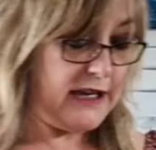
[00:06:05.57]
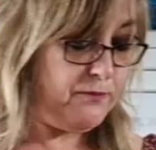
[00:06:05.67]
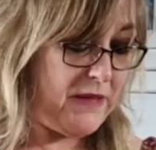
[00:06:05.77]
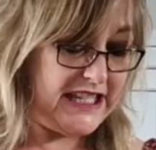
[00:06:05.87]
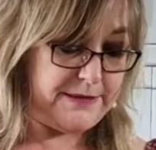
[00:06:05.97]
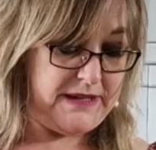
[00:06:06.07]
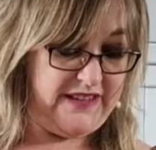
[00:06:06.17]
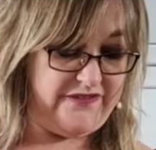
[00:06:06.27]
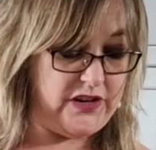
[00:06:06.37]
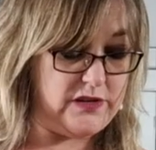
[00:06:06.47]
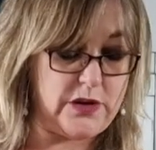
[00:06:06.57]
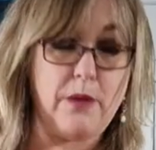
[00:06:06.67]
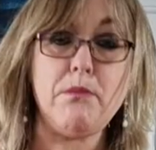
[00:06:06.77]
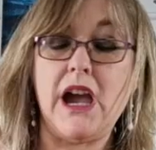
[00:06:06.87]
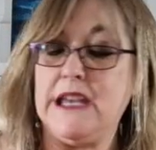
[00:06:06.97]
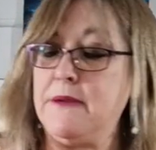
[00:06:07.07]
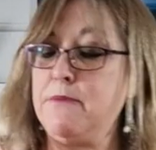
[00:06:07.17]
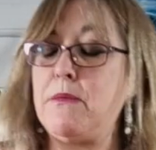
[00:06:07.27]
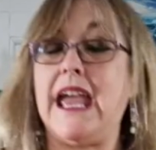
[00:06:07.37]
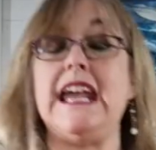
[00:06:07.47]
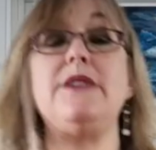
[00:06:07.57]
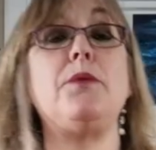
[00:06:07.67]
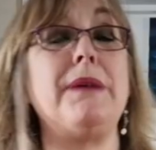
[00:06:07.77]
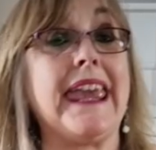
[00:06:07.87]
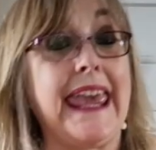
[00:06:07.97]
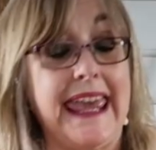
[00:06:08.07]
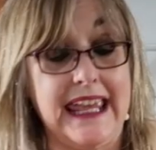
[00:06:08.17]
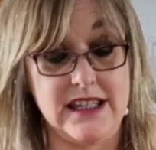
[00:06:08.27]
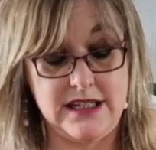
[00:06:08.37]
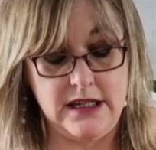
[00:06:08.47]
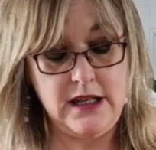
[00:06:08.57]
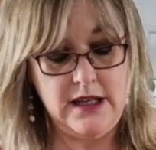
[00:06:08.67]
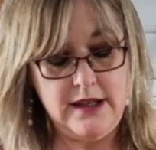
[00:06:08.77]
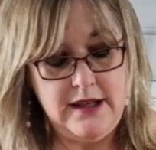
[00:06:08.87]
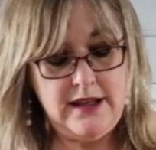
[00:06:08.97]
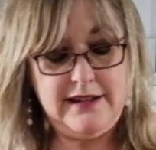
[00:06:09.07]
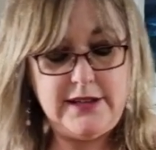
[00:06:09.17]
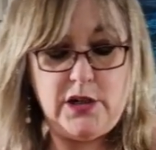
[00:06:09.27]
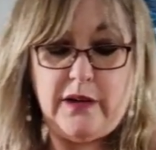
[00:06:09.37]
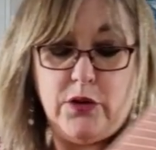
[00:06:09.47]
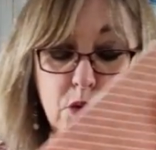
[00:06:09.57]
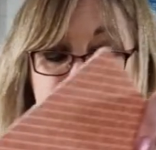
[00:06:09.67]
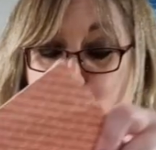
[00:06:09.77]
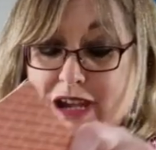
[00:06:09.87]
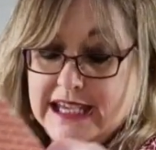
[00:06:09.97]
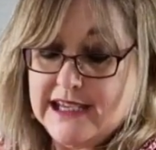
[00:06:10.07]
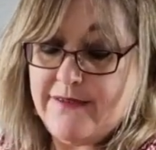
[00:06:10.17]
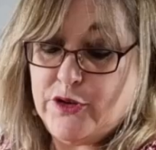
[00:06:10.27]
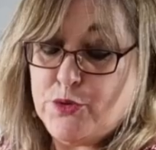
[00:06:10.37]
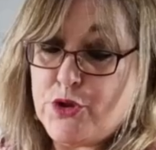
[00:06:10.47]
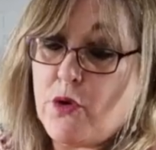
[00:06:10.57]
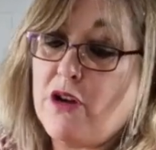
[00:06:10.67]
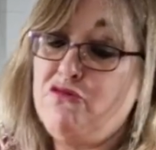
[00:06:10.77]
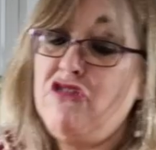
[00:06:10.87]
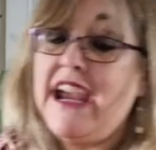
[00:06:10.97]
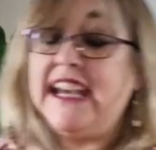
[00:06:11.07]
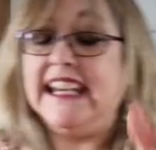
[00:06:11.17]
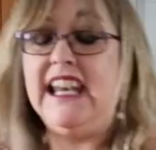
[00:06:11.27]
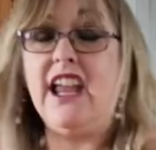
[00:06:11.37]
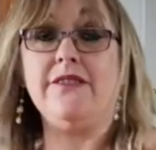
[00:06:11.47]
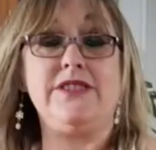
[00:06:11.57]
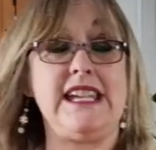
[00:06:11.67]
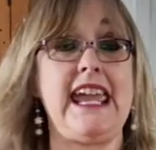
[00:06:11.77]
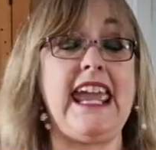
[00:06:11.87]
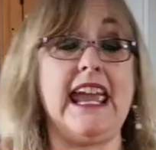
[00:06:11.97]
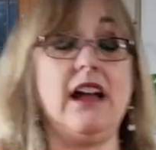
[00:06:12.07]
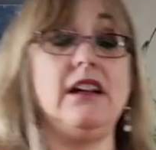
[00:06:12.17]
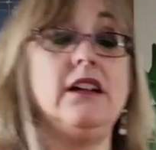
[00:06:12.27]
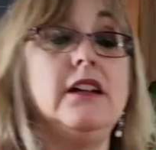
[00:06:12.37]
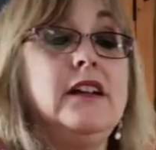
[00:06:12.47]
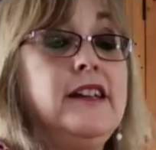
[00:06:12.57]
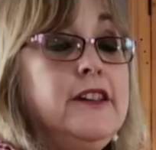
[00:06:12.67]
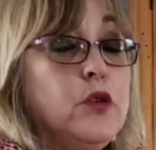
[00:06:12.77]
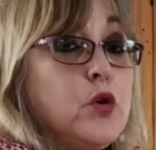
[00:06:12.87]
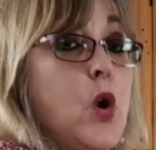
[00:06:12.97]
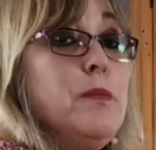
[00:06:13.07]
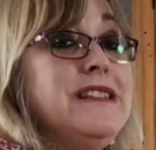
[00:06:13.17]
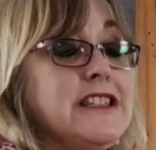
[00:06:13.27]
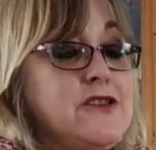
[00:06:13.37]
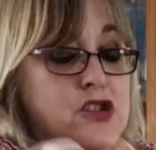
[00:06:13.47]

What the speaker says: So it makes me feel as though it might have been made from a kit. I don't know if you agree. If you do, I'd really love to hear your comments and